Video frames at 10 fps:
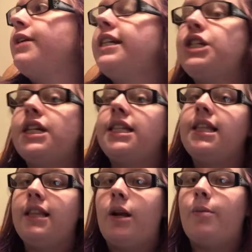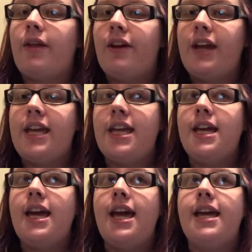Branch is the little brother.
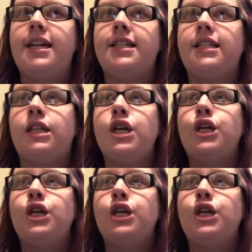He is